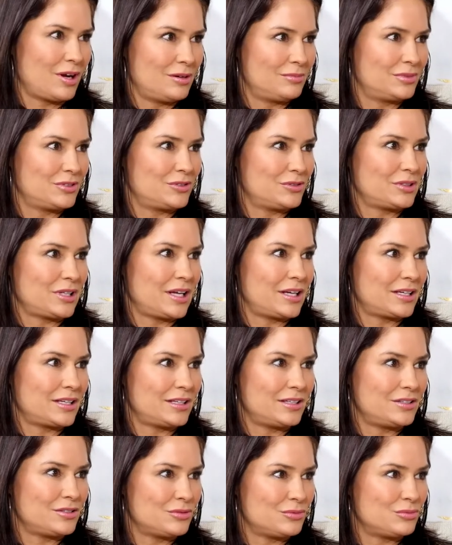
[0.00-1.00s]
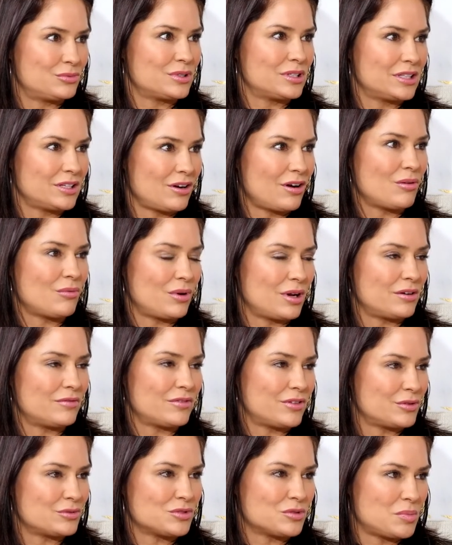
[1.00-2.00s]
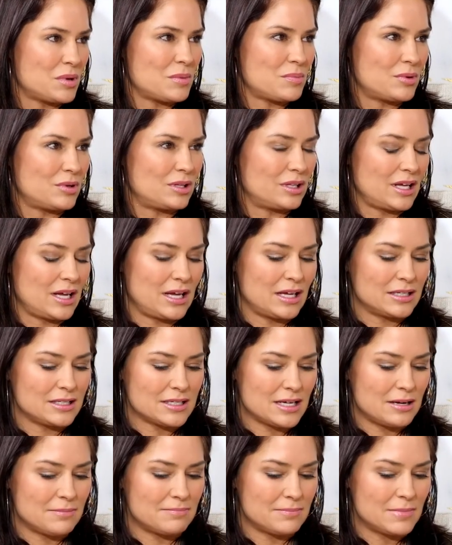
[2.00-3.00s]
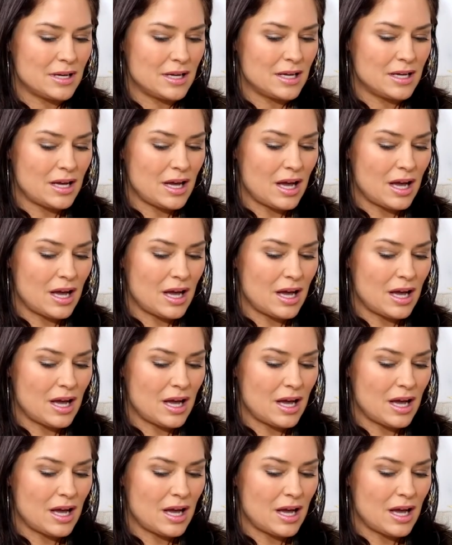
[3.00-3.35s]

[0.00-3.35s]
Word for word: Rob. You're like, you really are one of those people. And um,